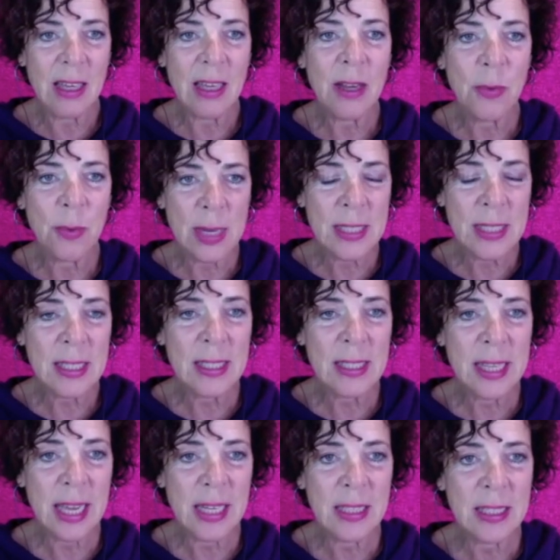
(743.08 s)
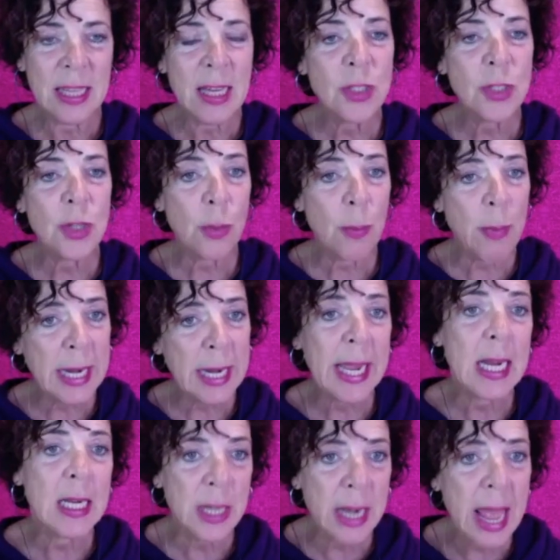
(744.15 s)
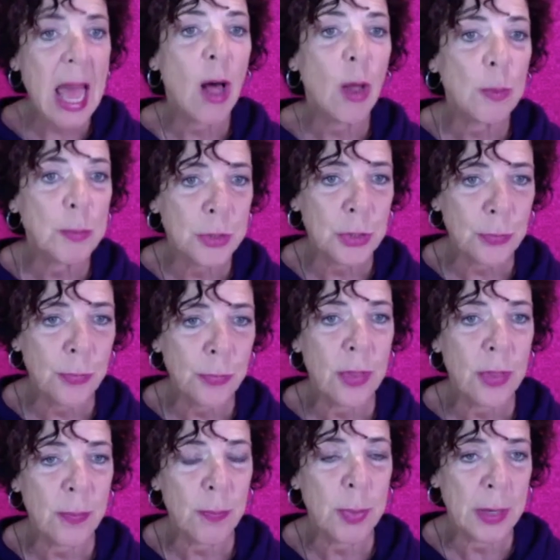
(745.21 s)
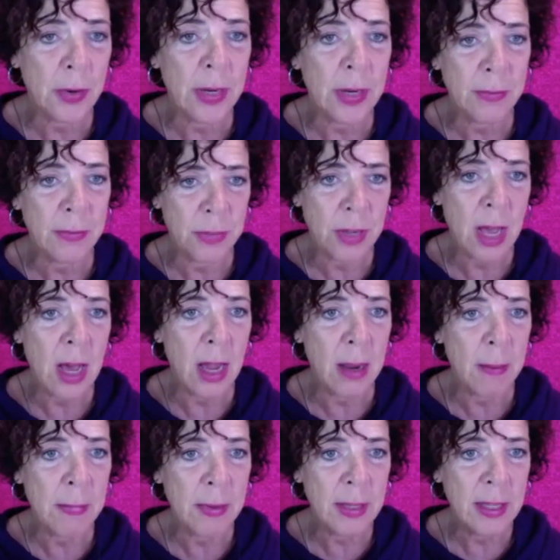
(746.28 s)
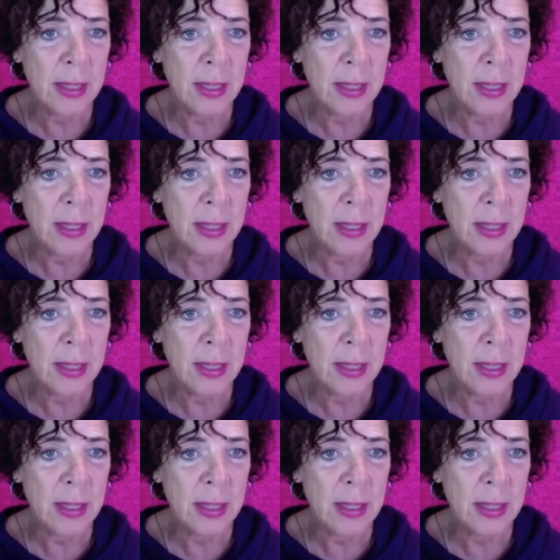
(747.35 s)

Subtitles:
It was intense. And so the medication helped you for the period of time.